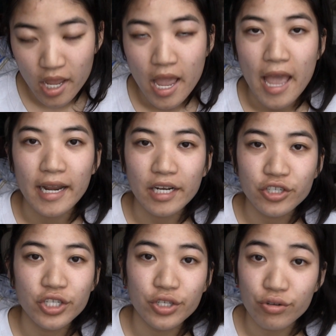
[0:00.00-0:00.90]
And
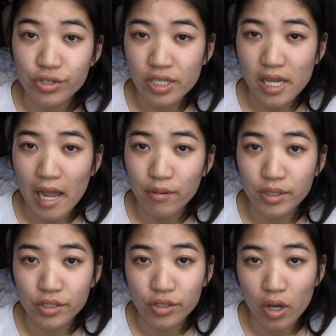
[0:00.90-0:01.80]
actually, usually I
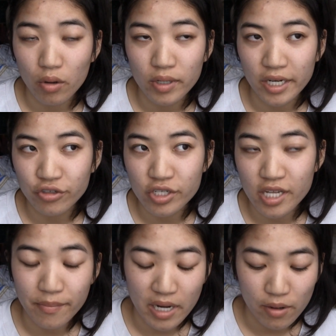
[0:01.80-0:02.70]
would go an extra
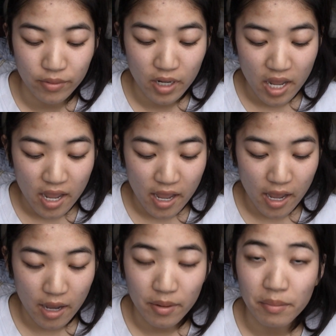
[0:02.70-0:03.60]
step and I would
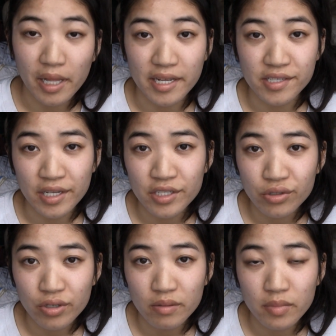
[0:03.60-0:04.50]
apply a
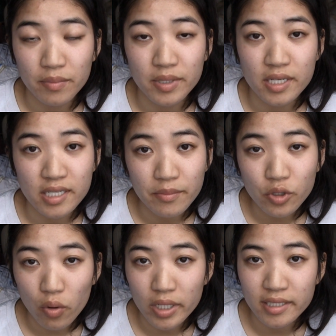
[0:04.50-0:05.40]
sunscreen, but because I'm
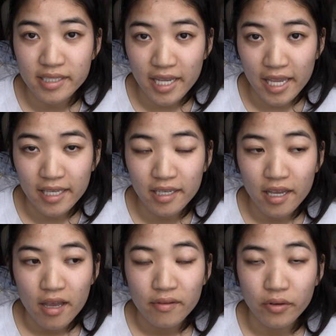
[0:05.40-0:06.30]
going to take
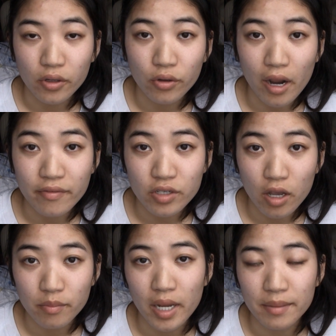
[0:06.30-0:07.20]
photographs
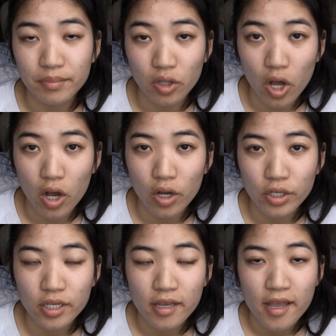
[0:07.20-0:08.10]
on my
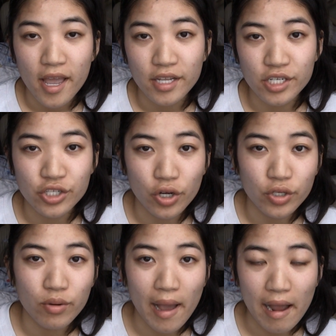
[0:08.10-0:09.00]
blog to show
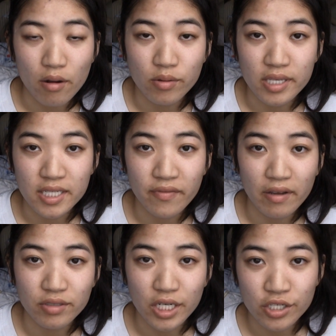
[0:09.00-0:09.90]
you how this
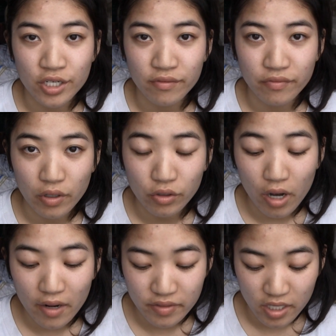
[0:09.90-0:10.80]
foundation
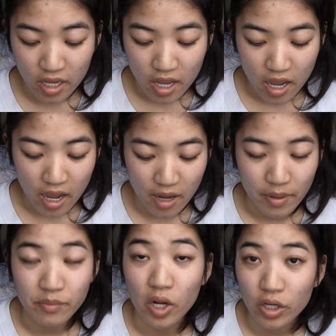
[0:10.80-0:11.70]
photographs,
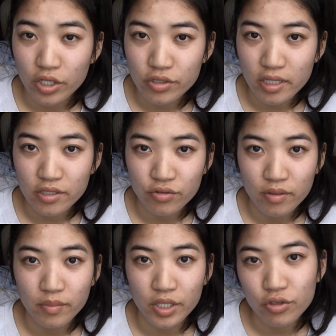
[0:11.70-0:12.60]
I'm not going to use
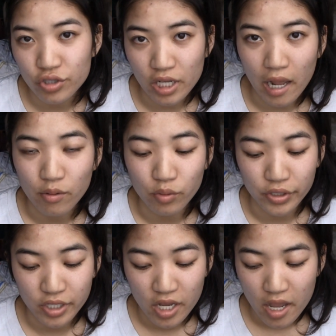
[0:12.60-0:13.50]
sunscreen, but usually I
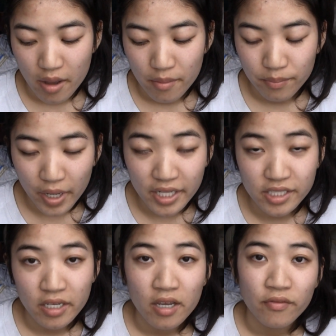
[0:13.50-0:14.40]
would.
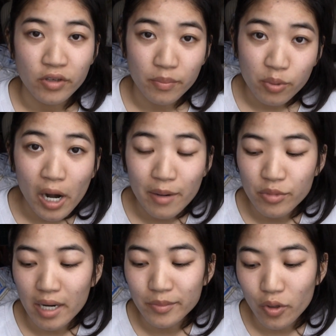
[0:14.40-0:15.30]
But for the
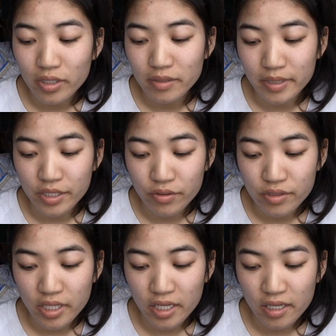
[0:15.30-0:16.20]
primer, I'm going to be
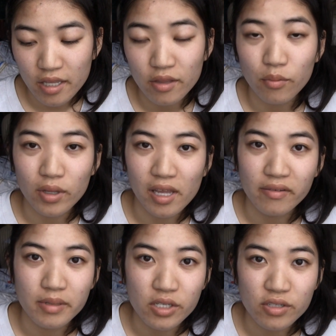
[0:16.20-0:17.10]
using the one that
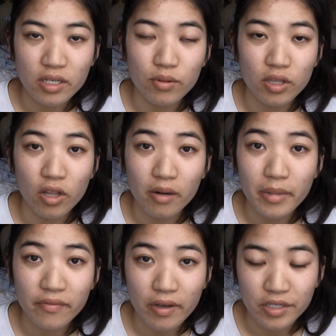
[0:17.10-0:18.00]
I've been using with a lot of
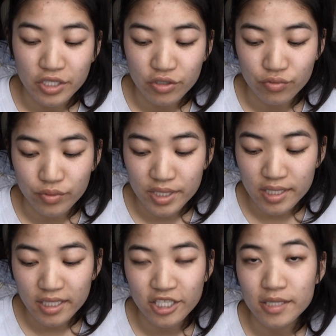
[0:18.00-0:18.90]
my foundations
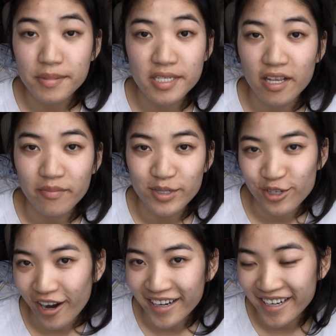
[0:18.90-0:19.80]
recently, just because I've been
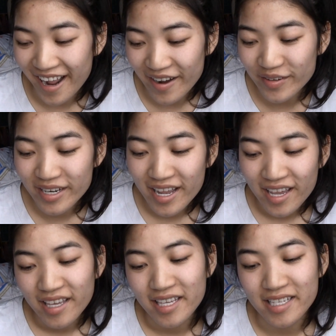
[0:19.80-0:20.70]
trying it out,
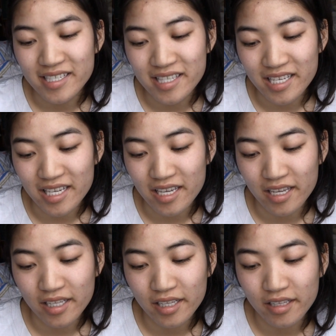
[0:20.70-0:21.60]
is
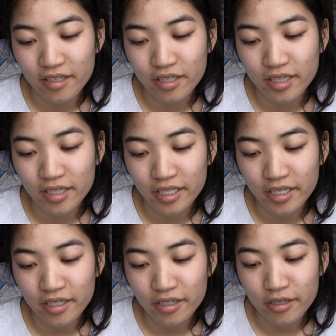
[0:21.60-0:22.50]
the
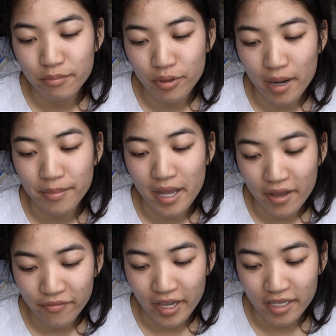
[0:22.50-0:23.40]
Clear Prep
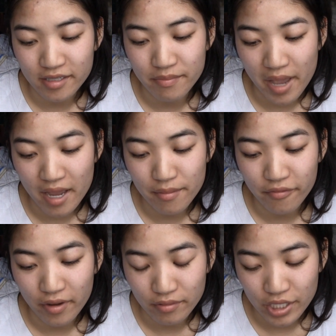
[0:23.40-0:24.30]
FX Matte
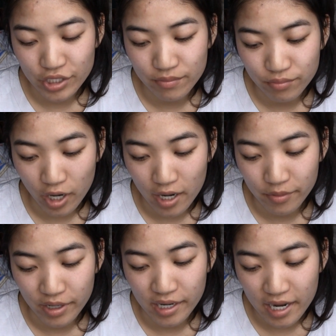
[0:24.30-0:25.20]
Foundation
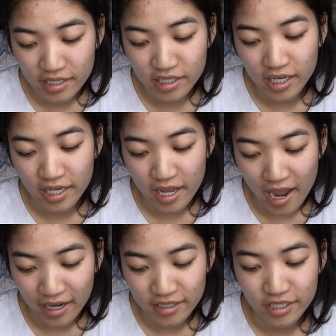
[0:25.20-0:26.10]
Primer and
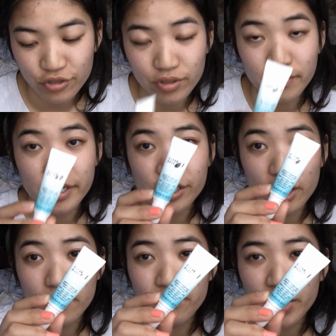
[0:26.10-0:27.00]
Anti-Acne Treatment
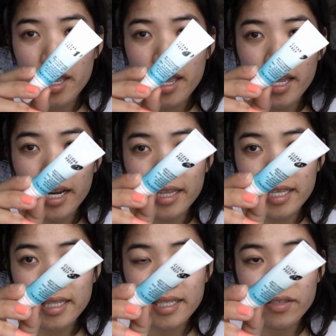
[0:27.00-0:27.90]
Gel. And I
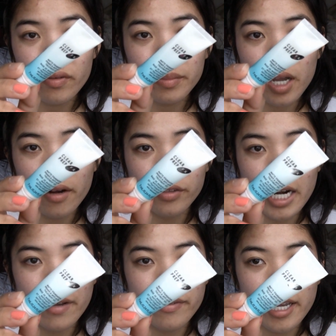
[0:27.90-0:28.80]
think this is from Cover
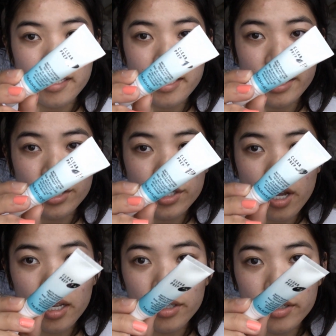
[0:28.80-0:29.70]
FX, and I just
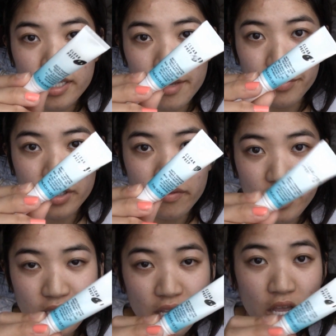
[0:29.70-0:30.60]
got a little sample of
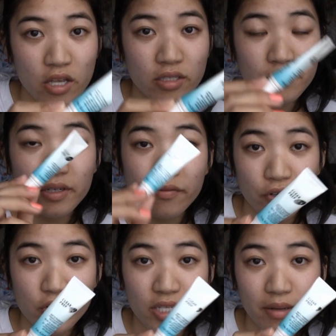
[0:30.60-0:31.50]
this, so I'm going to
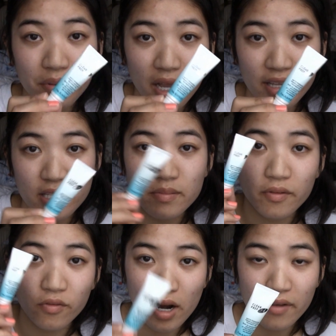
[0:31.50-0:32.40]
first apply this
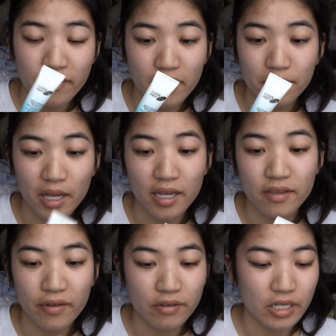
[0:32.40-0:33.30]
before I apply
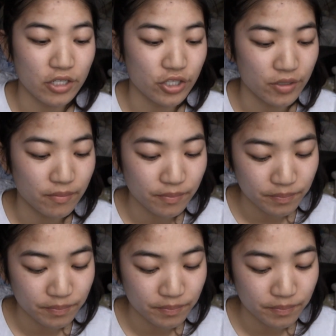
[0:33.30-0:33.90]
the foundation.